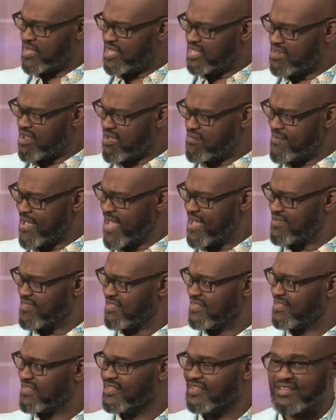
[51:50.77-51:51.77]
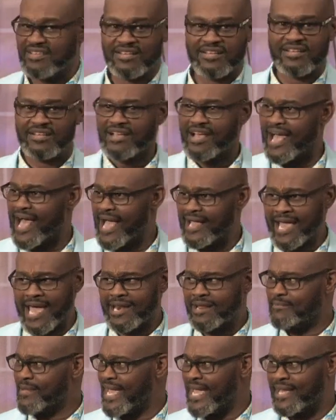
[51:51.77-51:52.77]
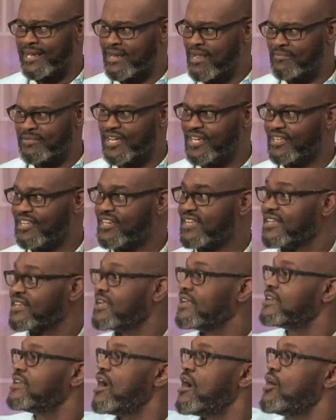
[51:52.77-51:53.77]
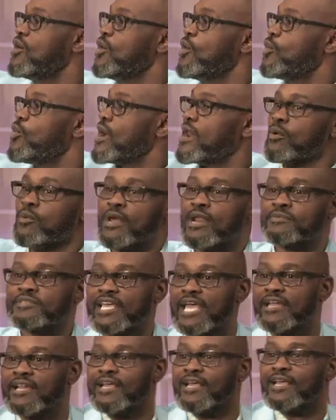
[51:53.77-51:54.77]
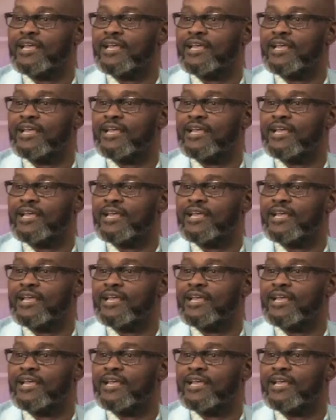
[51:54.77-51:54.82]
are you talking about? I got a man and I'm good looking. No, what I'm saying,